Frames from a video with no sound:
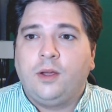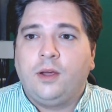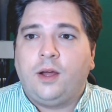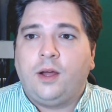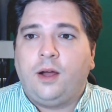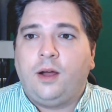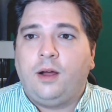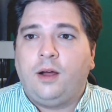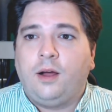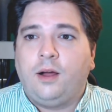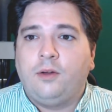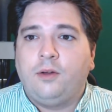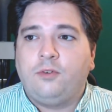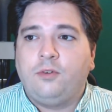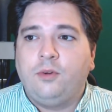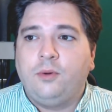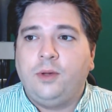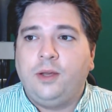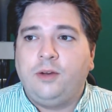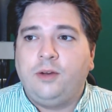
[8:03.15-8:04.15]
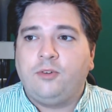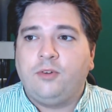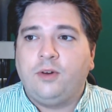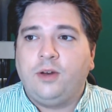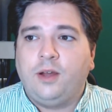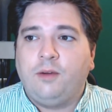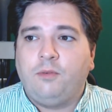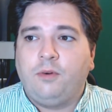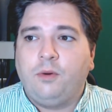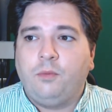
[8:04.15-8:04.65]
to each and
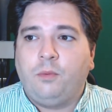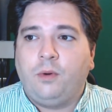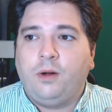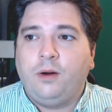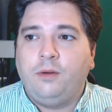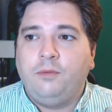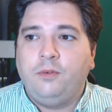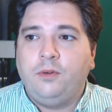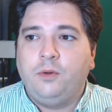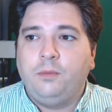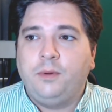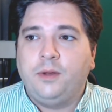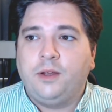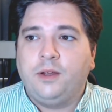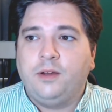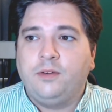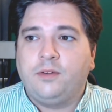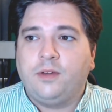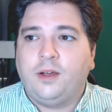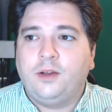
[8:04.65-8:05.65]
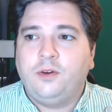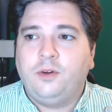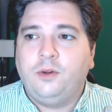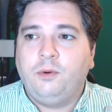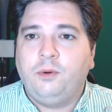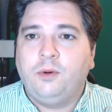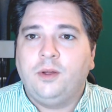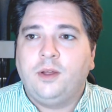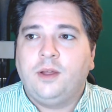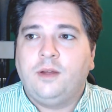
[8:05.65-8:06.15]
every one of you, because I
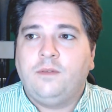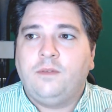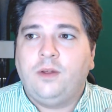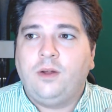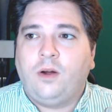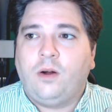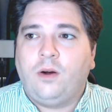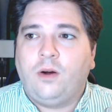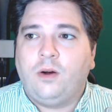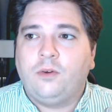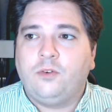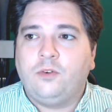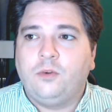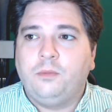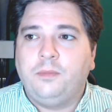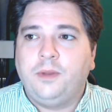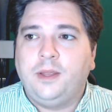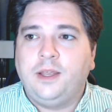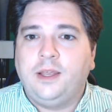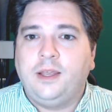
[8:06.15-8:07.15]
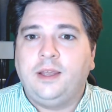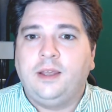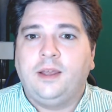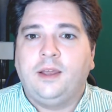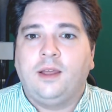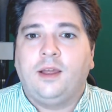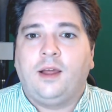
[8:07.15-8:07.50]
know they are to me.